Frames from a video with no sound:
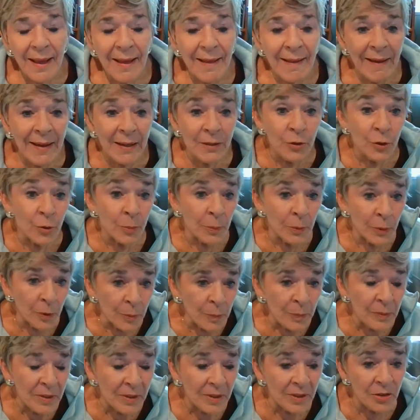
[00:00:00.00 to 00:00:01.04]
And your
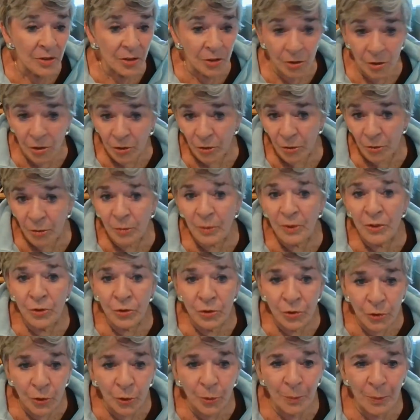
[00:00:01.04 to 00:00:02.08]
purpose is to know what your
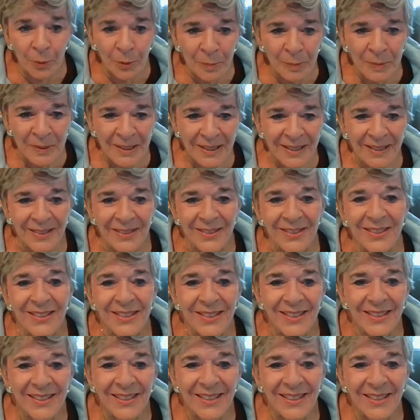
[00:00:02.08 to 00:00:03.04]
soul purpose is.